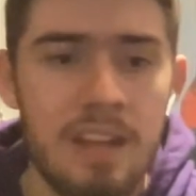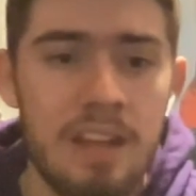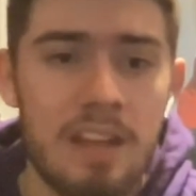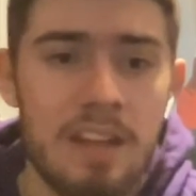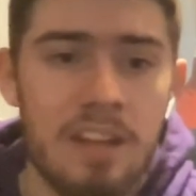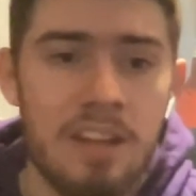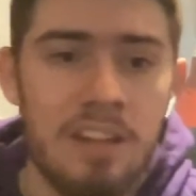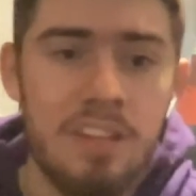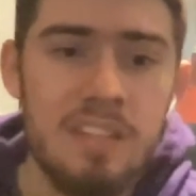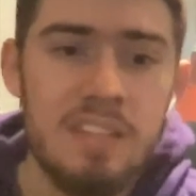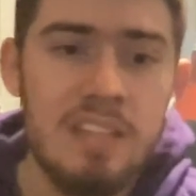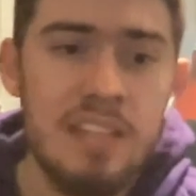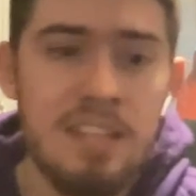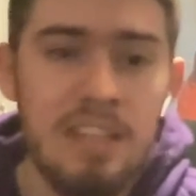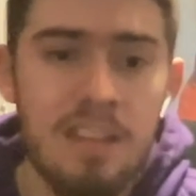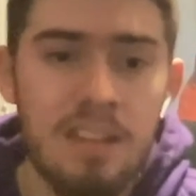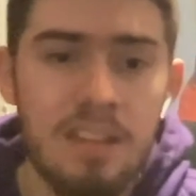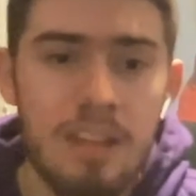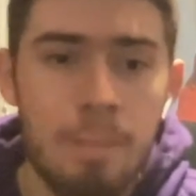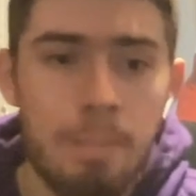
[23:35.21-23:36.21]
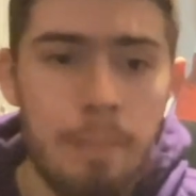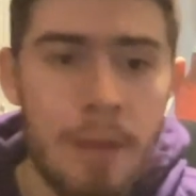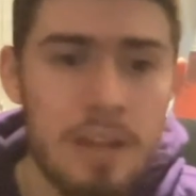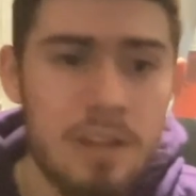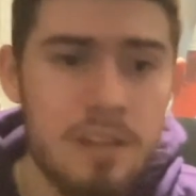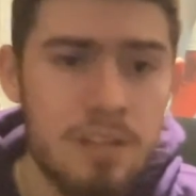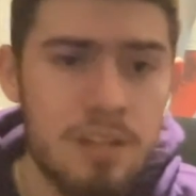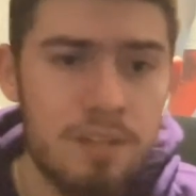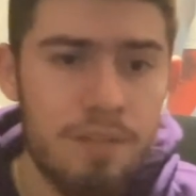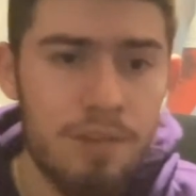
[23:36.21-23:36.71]
consistently
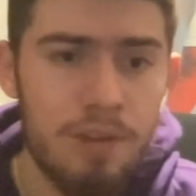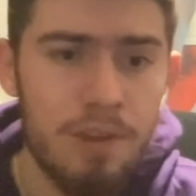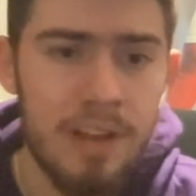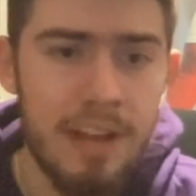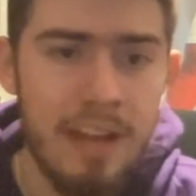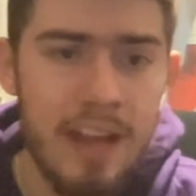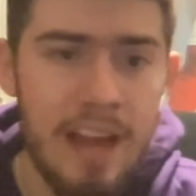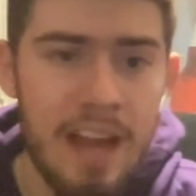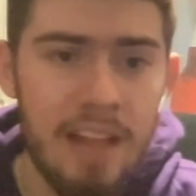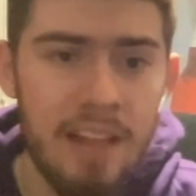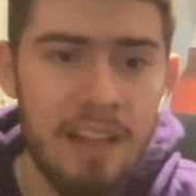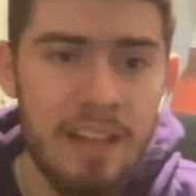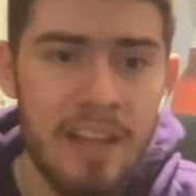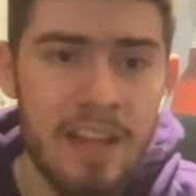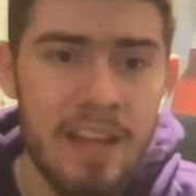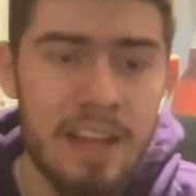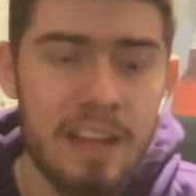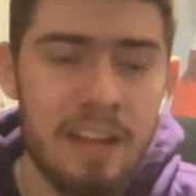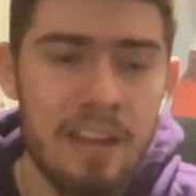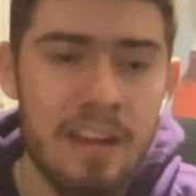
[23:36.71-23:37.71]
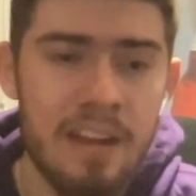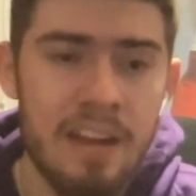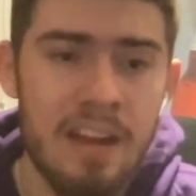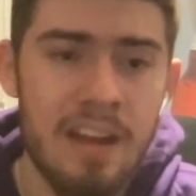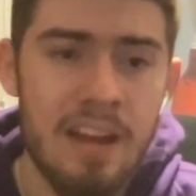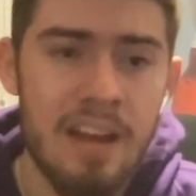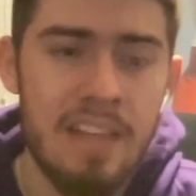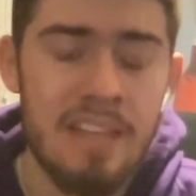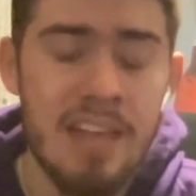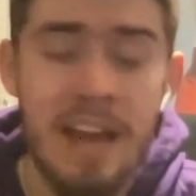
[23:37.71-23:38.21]
benched for a guy like
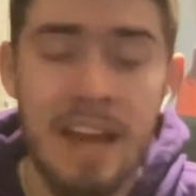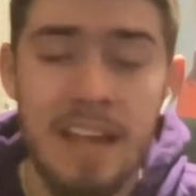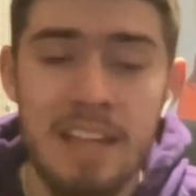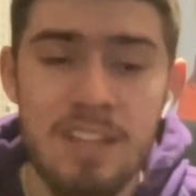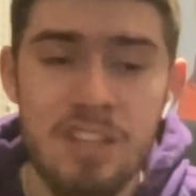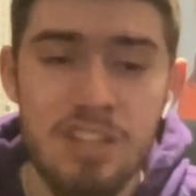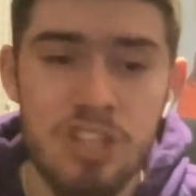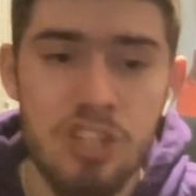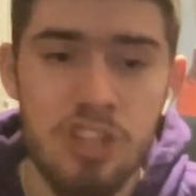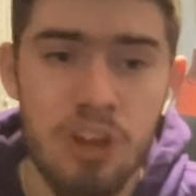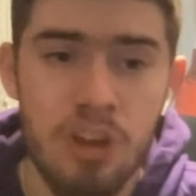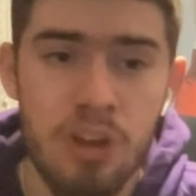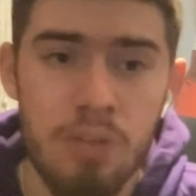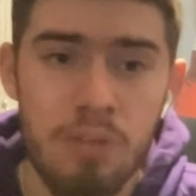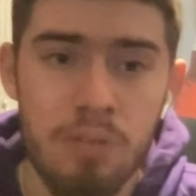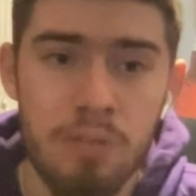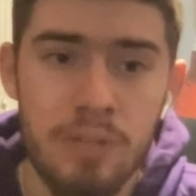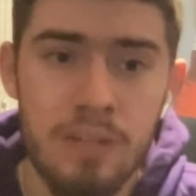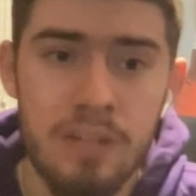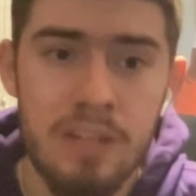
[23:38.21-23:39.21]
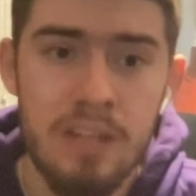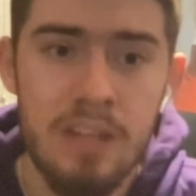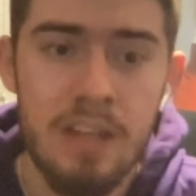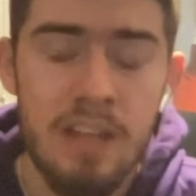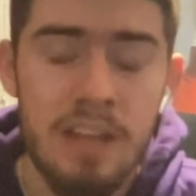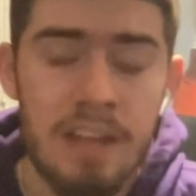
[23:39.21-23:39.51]
Tyus Jones,